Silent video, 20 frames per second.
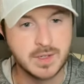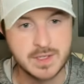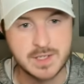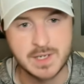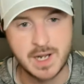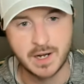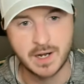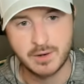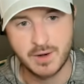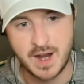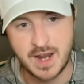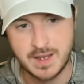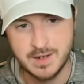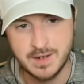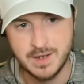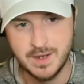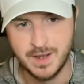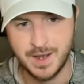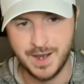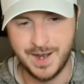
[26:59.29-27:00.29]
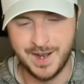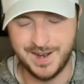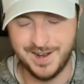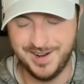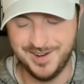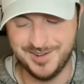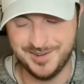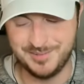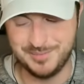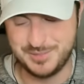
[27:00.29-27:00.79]
It's not great.
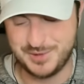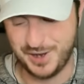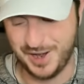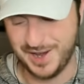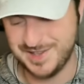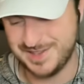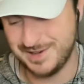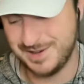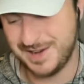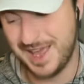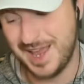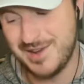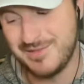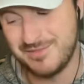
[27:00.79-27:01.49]
Get